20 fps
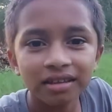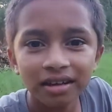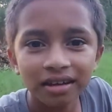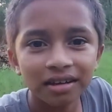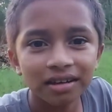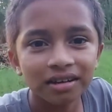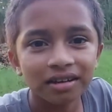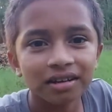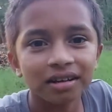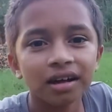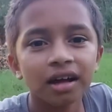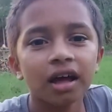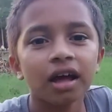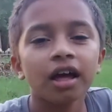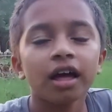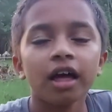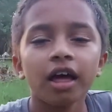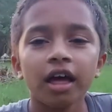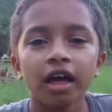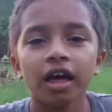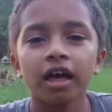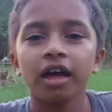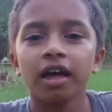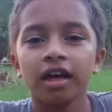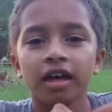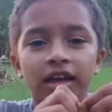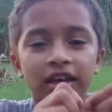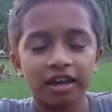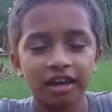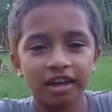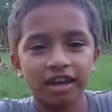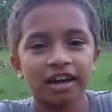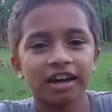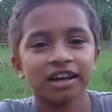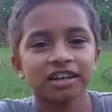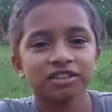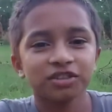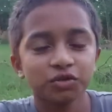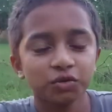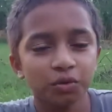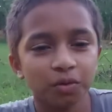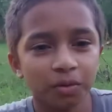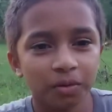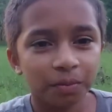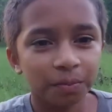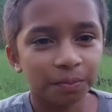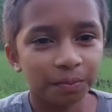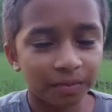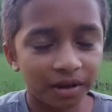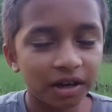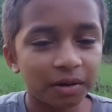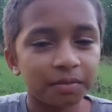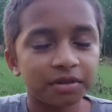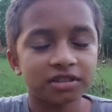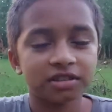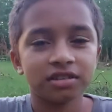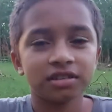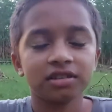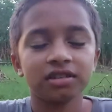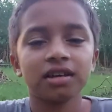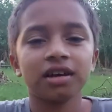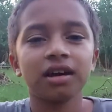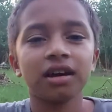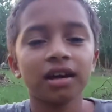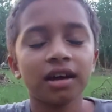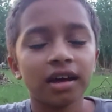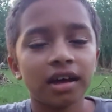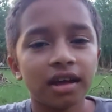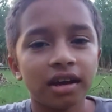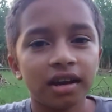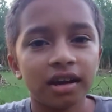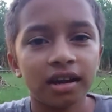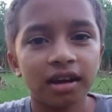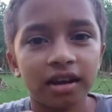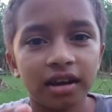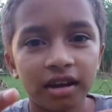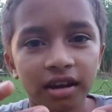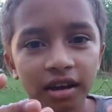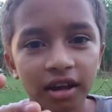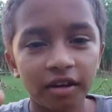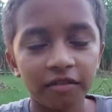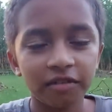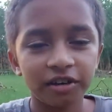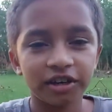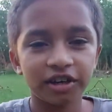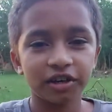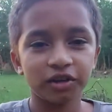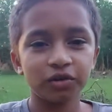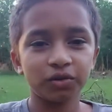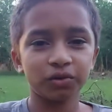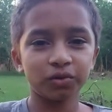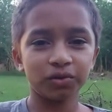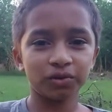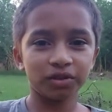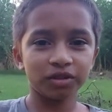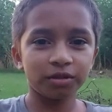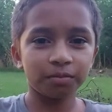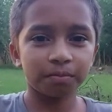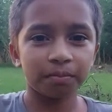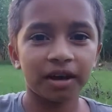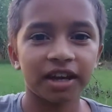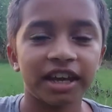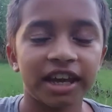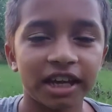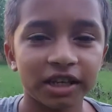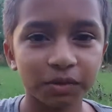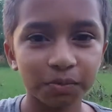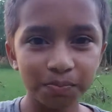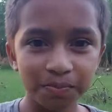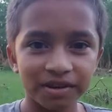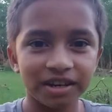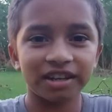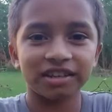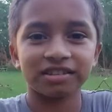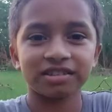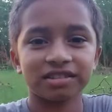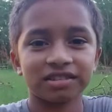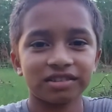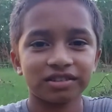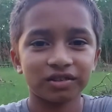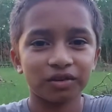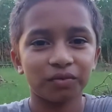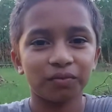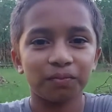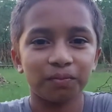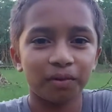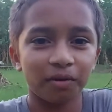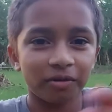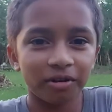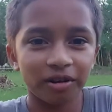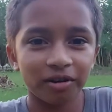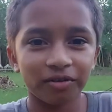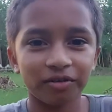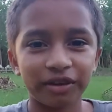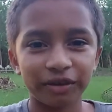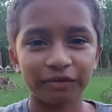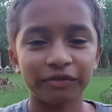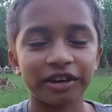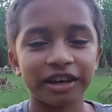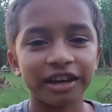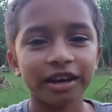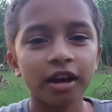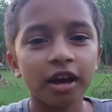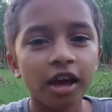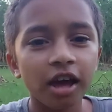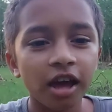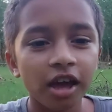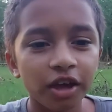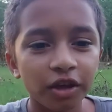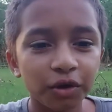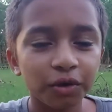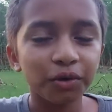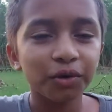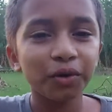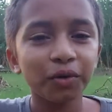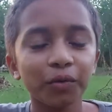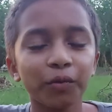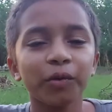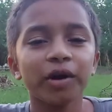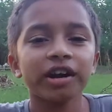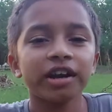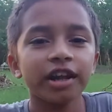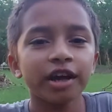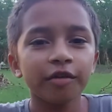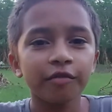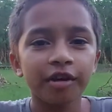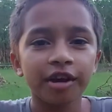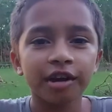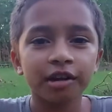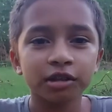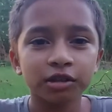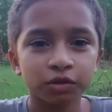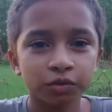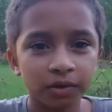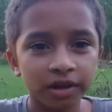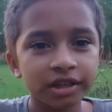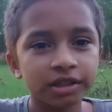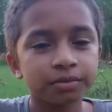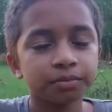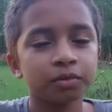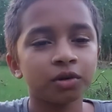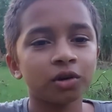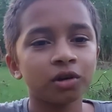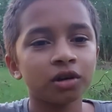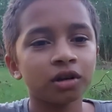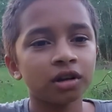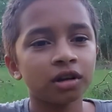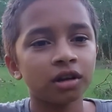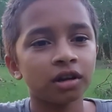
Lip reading: Yeah. Hey guys, my name is Shrida and I will tell you my experience of power of giving. You know, one day when I was very small,